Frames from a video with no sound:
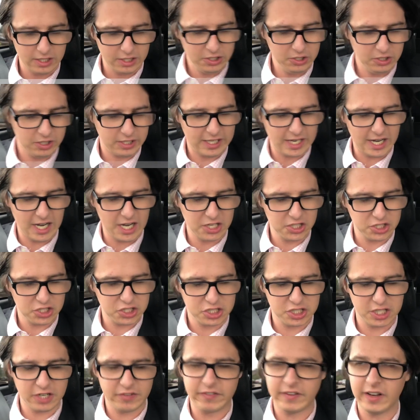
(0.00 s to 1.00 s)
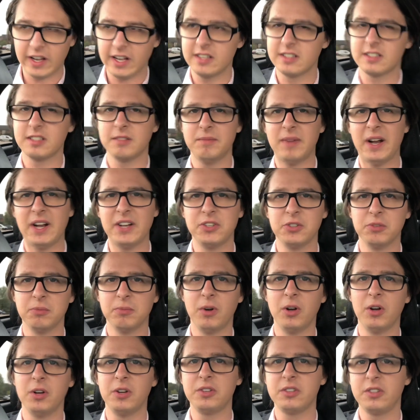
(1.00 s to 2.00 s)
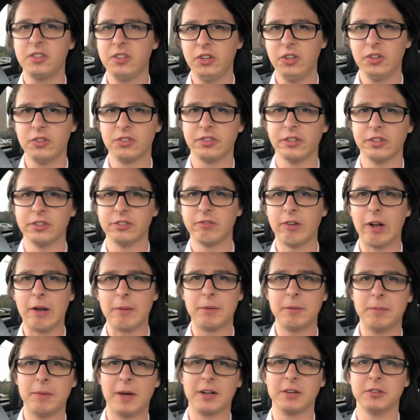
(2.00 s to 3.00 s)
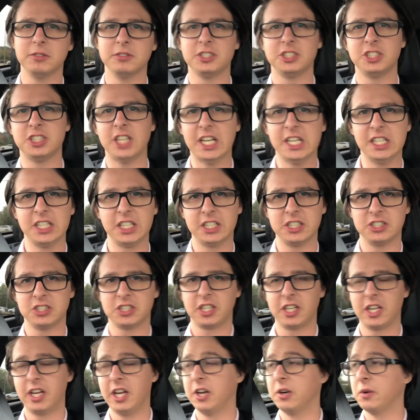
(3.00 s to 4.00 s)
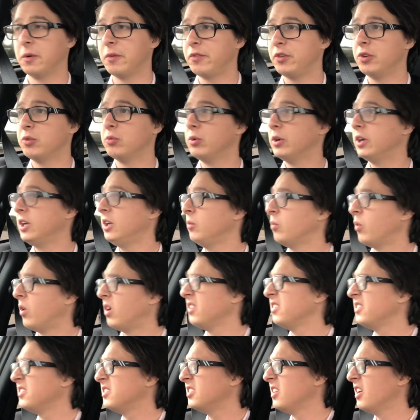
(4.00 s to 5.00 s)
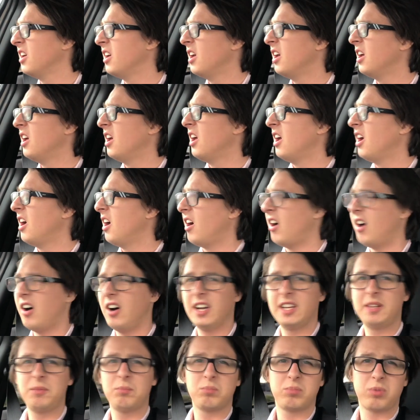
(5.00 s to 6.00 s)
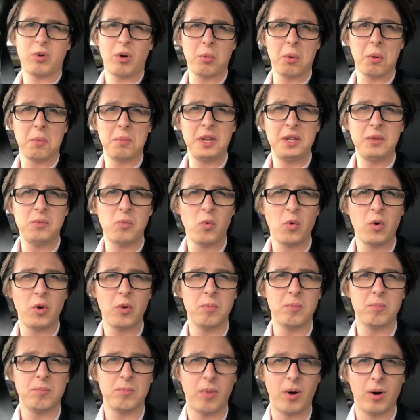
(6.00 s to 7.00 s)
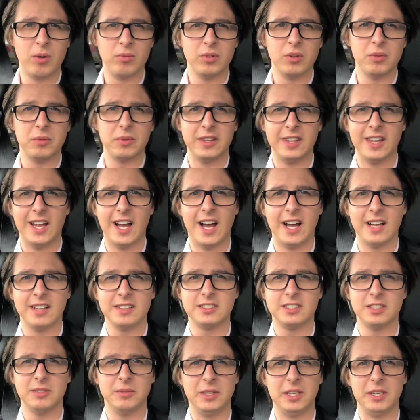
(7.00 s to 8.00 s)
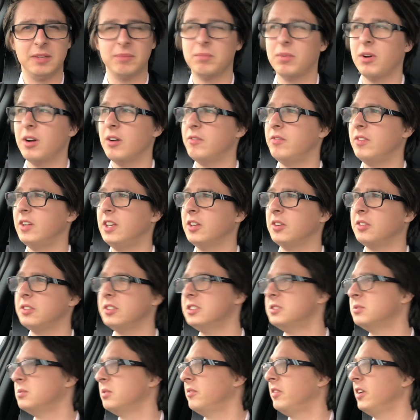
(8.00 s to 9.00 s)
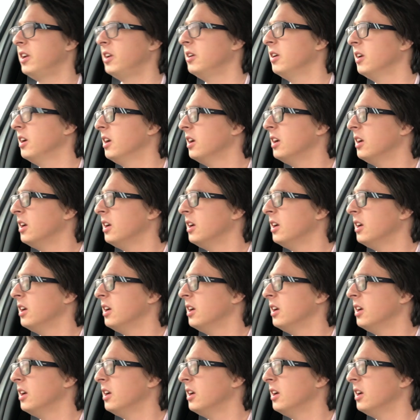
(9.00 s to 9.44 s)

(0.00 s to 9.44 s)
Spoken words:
You can shift it into manual mode, use those flappy paddles to change gear if you really want. I probably wouldn't bother with that, to be perfectly honest with you.